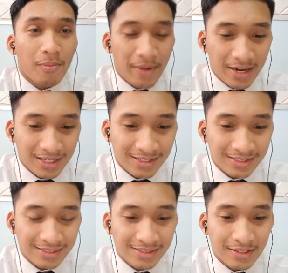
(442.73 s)
panel.
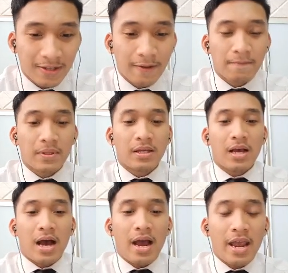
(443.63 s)

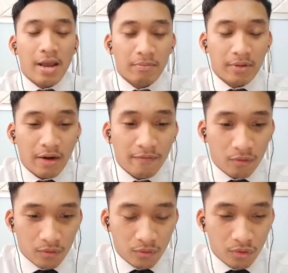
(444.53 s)
I am
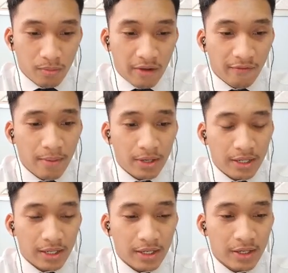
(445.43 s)
grateful to my
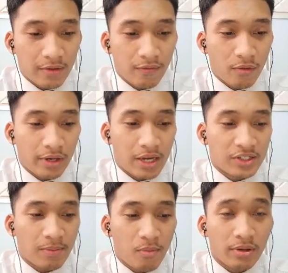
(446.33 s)
family for their
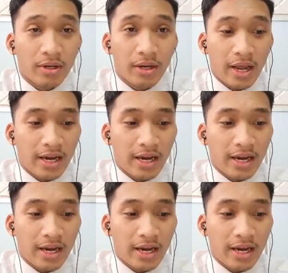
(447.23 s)
support and